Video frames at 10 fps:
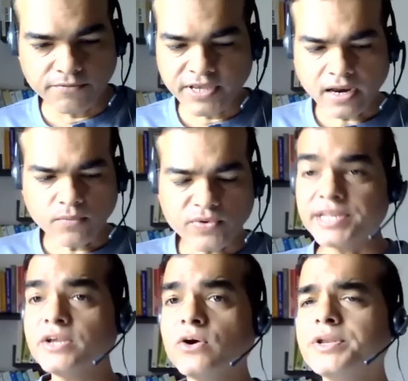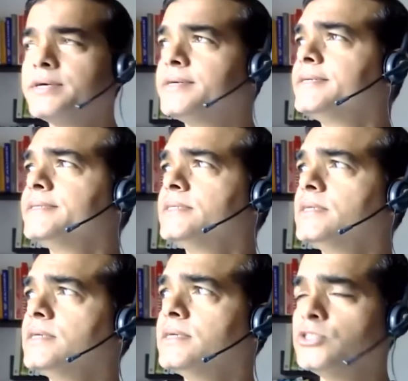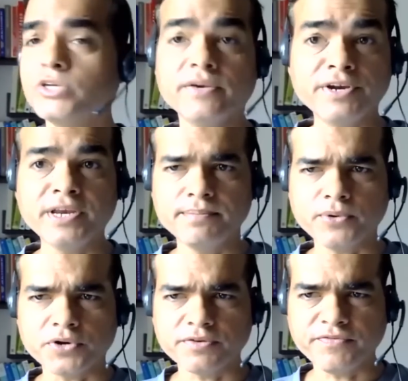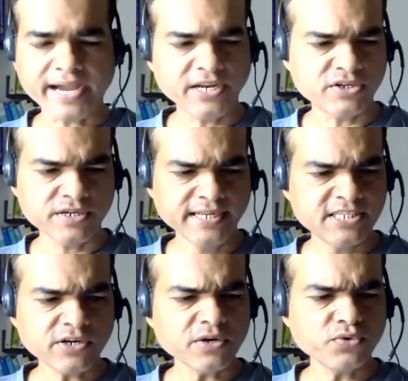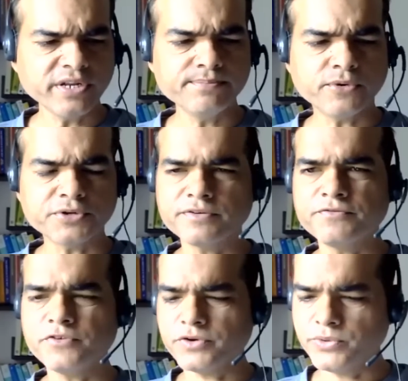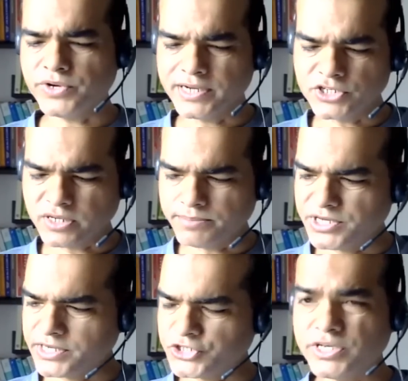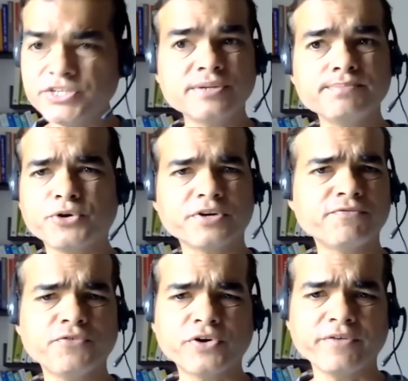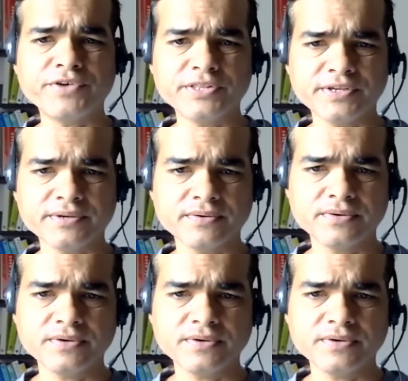we are working on today a very important factor. It's not only important for your English communication, it's important for everything.